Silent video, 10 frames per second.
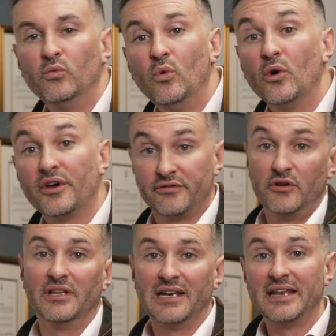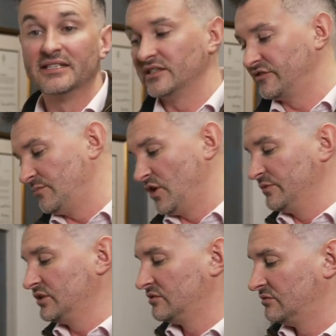walk through the lenses for a
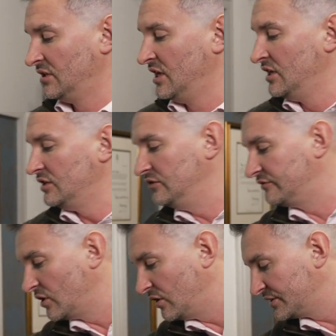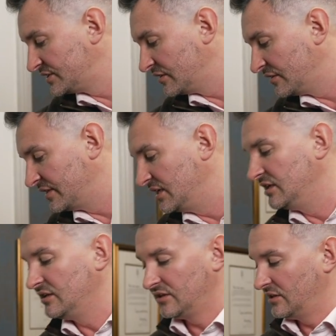moment, you've got
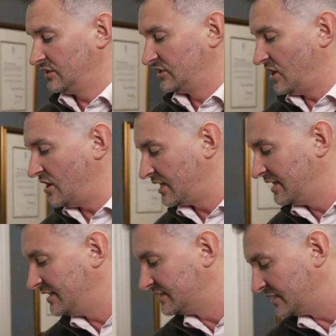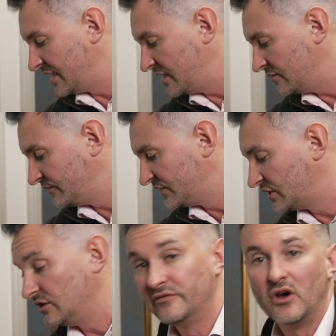the darker lenses here.
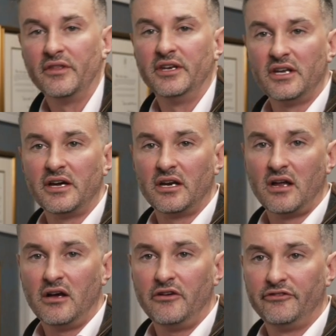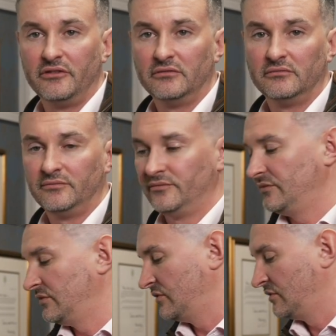So you've got the 9.5,
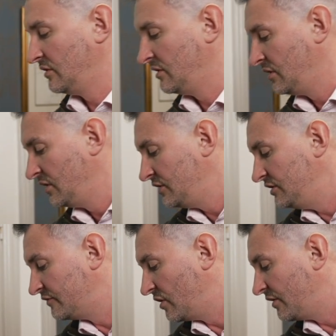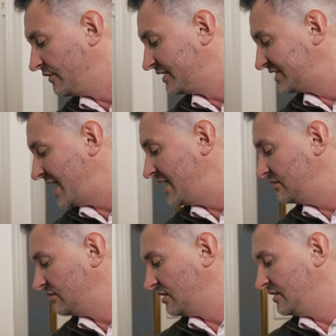you've got the
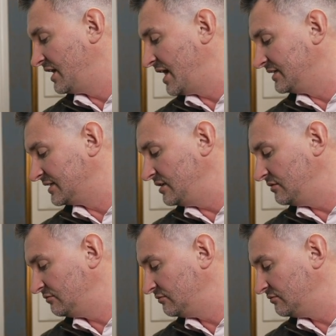10 and the 18,